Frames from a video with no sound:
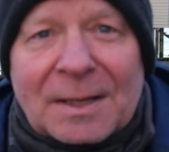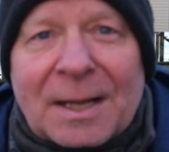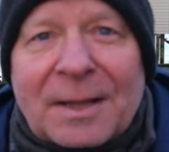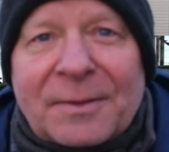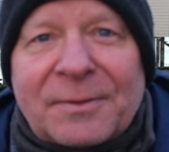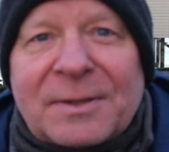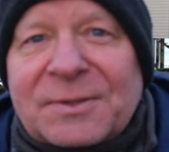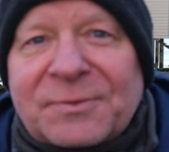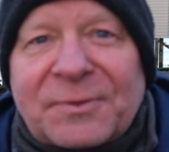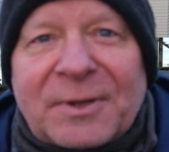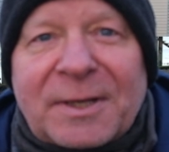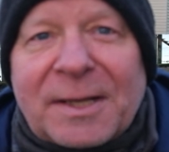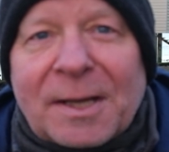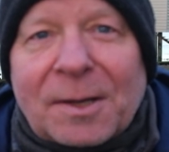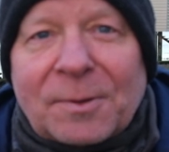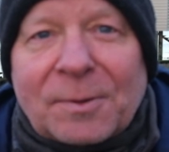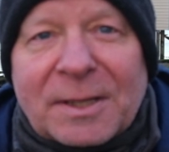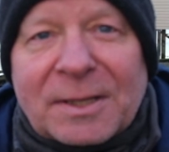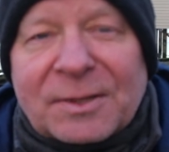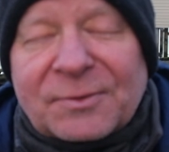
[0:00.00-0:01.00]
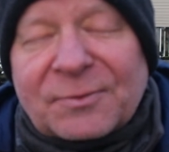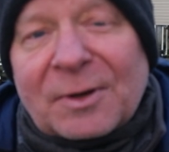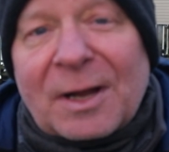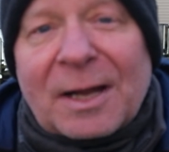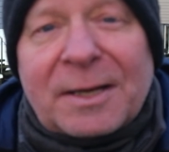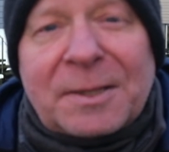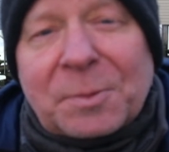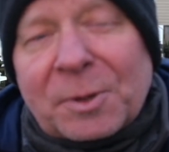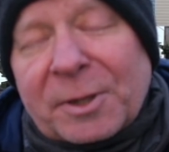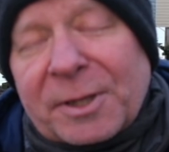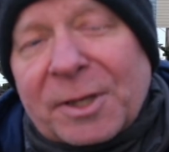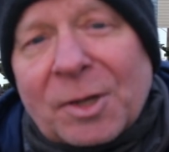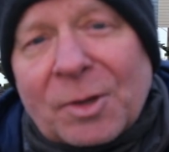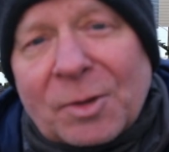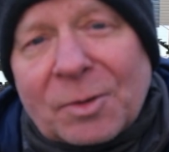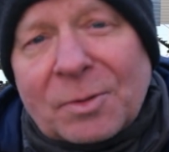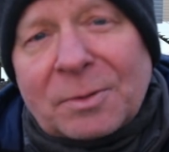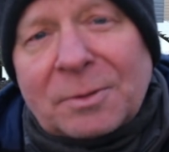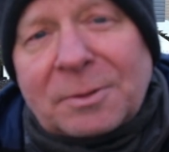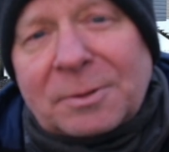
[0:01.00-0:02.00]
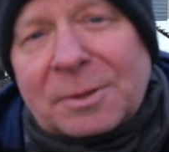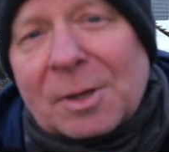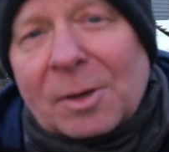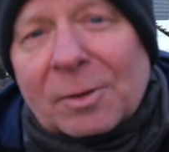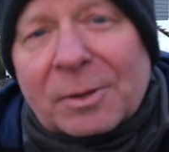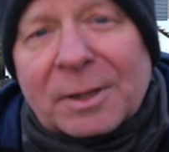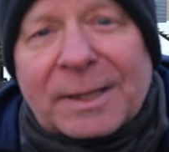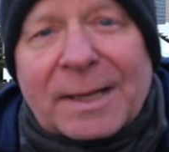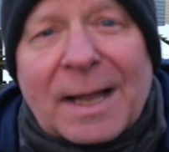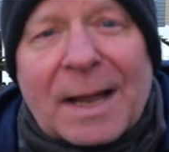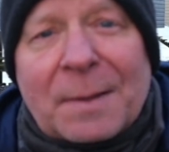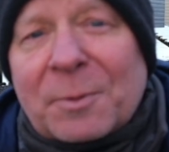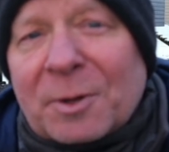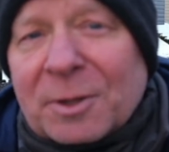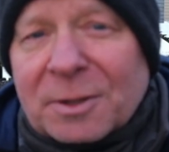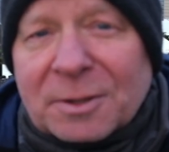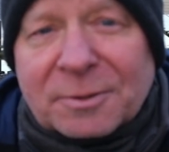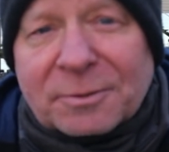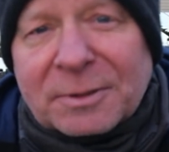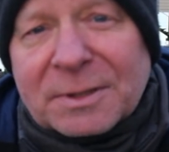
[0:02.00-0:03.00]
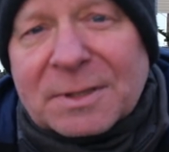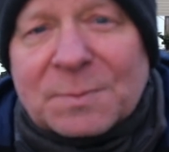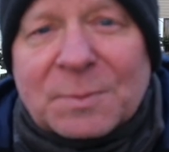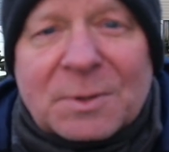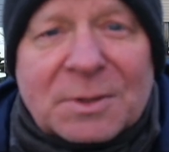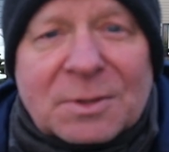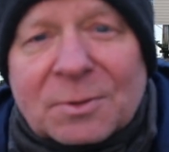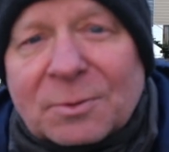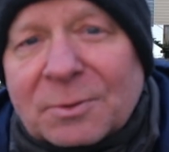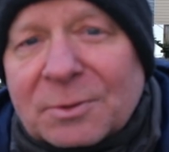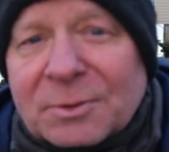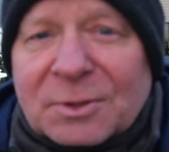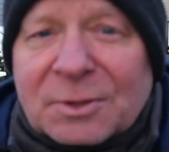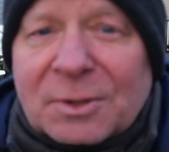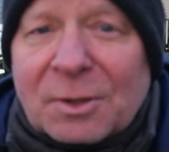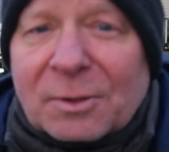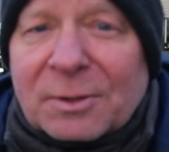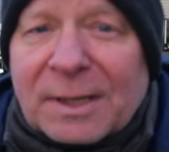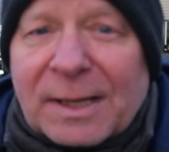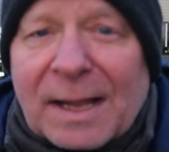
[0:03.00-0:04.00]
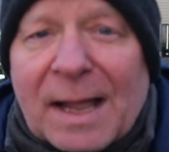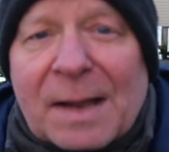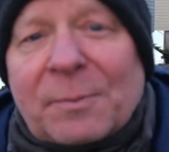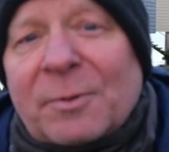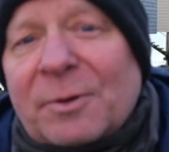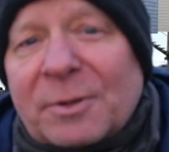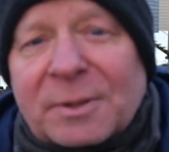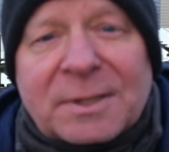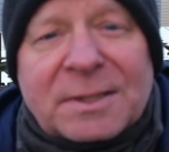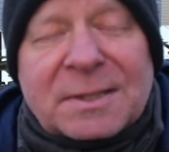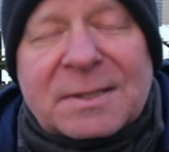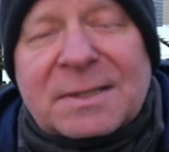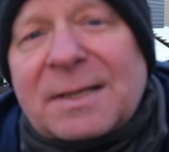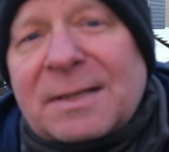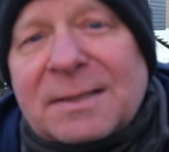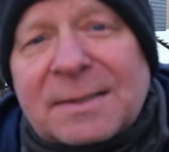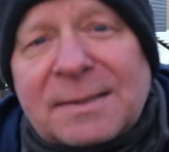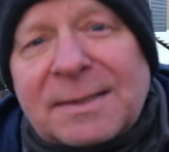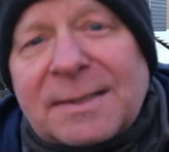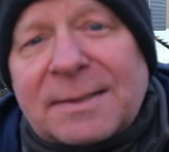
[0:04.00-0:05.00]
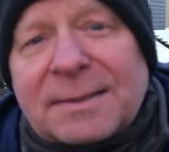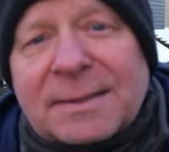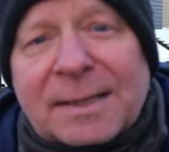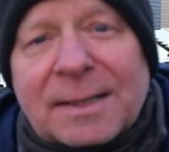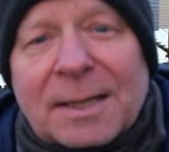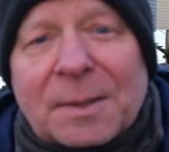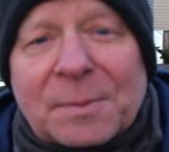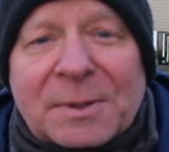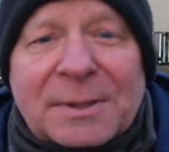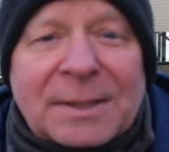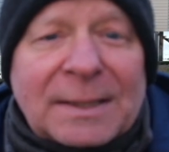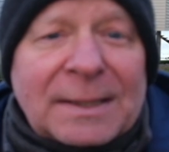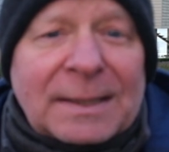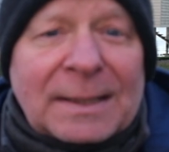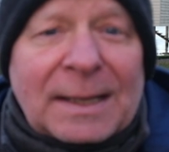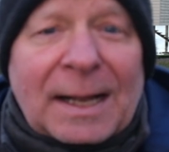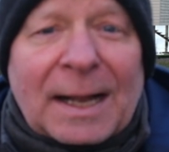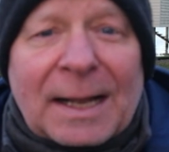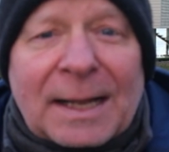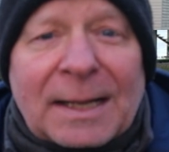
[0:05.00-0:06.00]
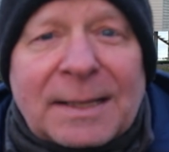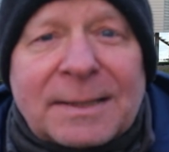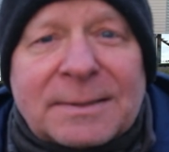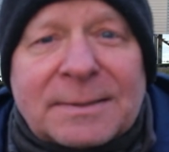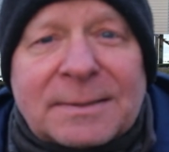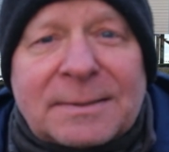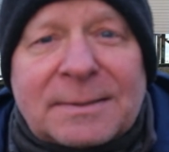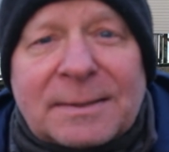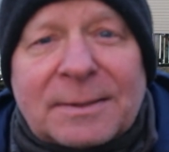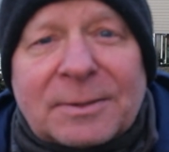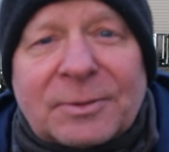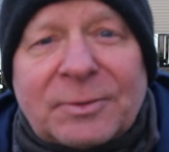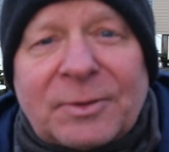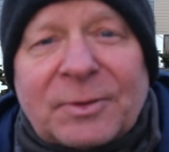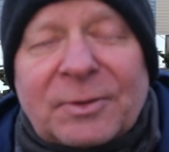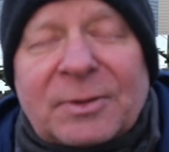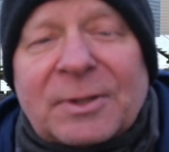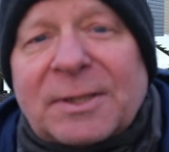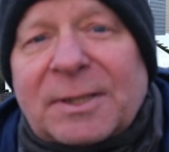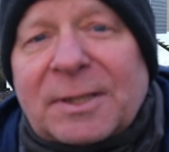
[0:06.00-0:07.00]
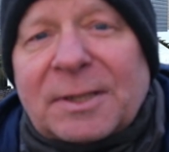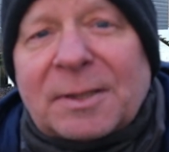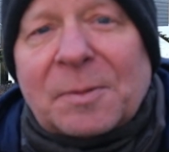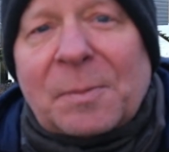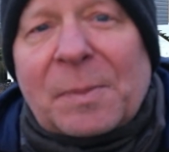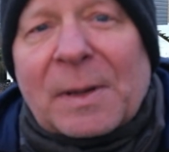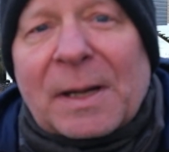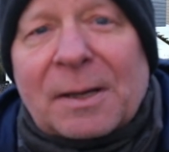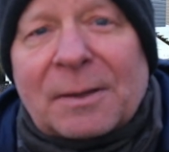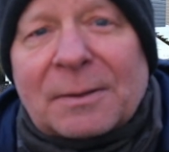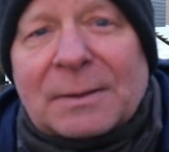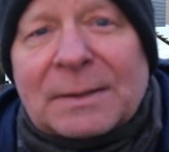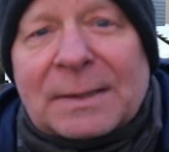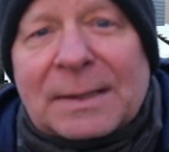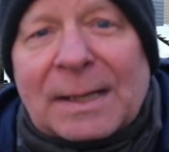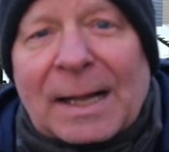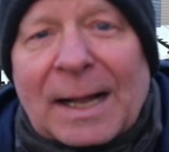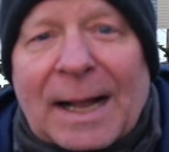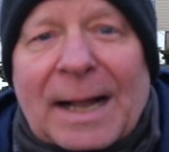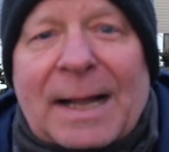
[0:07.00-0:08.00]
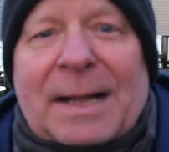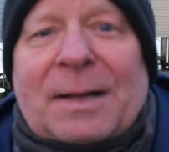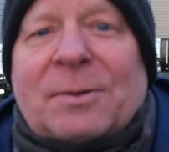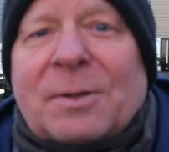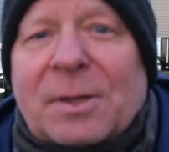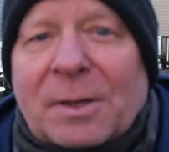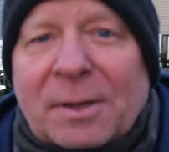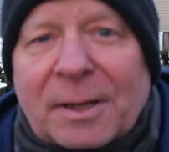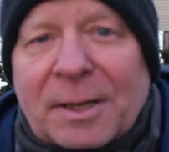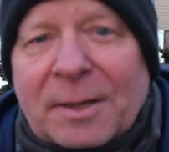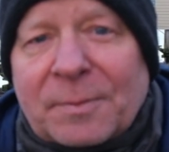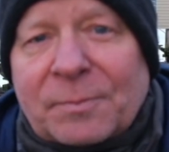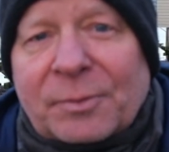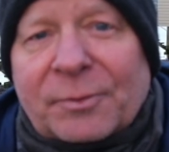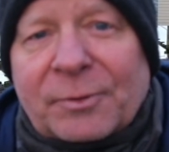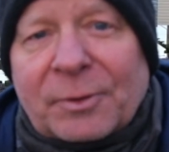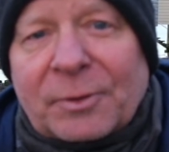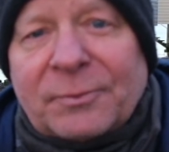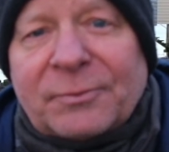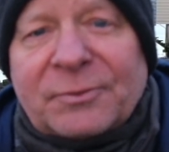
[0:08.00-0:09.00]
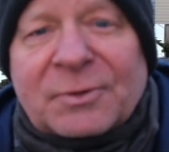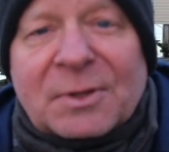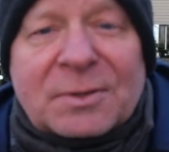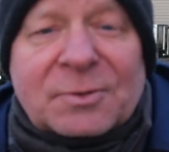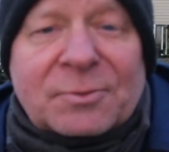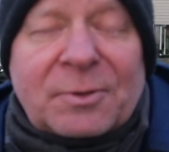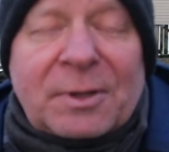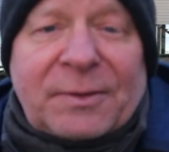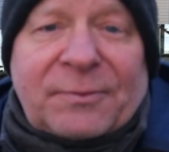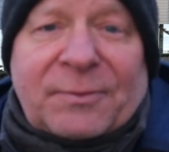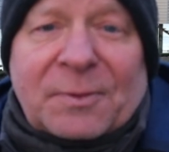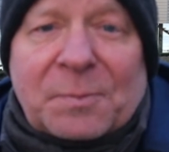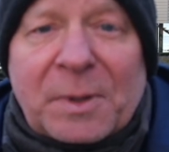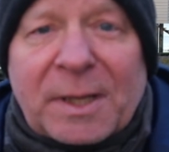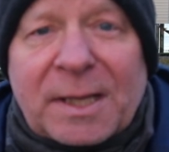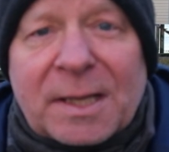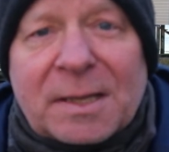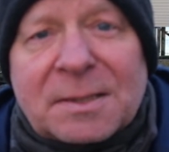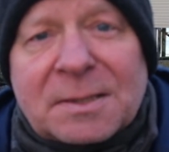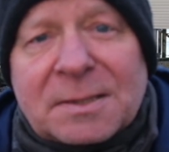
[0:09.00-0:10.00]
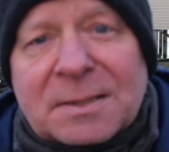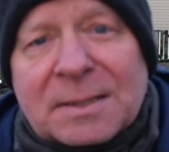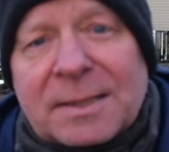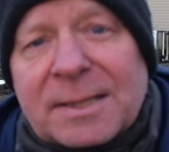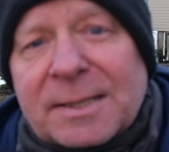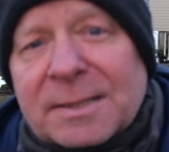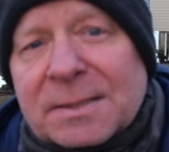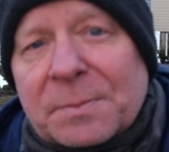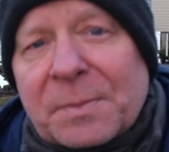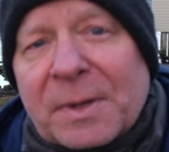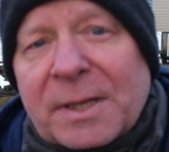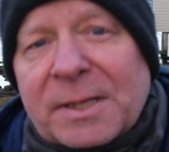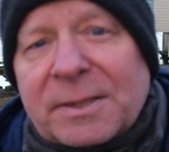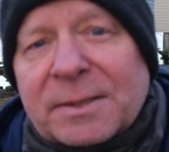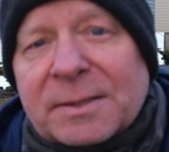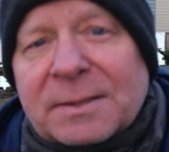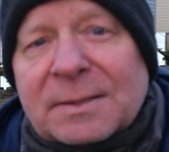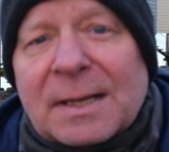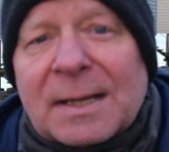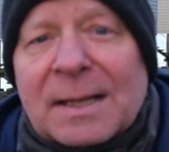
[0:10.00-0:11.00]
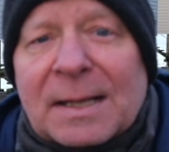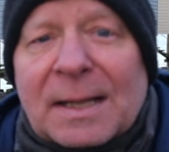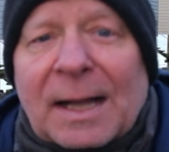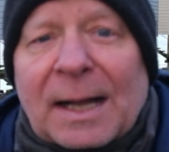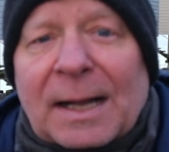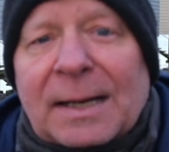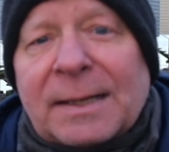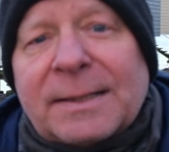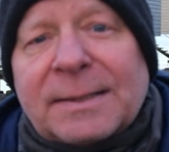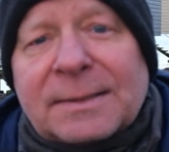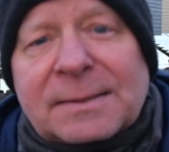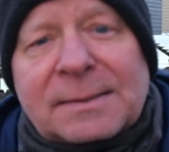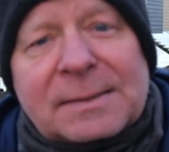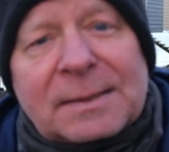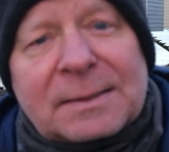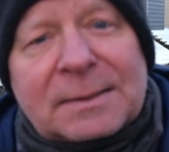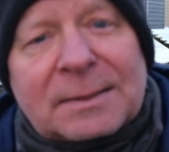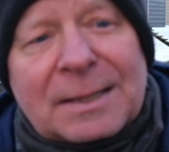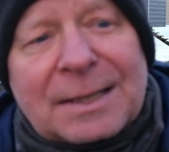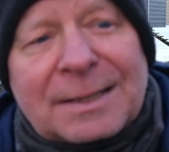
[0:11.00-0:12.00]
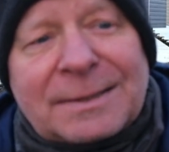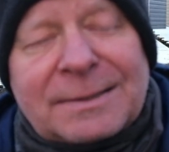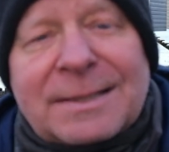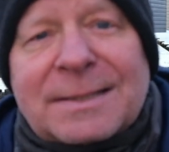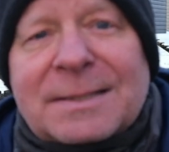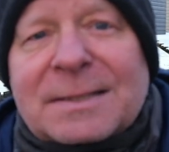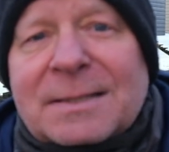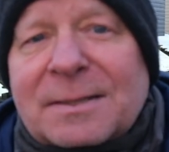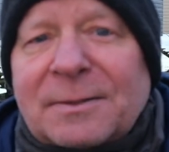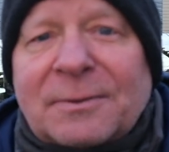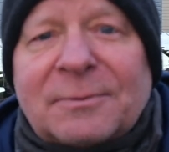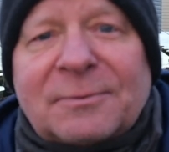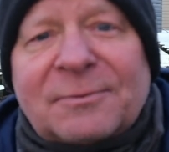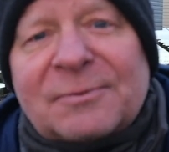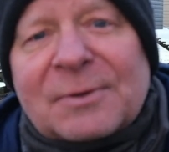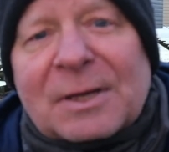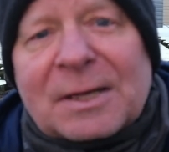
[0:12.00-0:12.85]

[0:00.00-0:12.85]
This video is for anybody who got a camera at Christmas or has got a camera and it's sitting in the cupboard and you're thinking about how can I improve. So it's really for beginners and intermediates, and it's a list of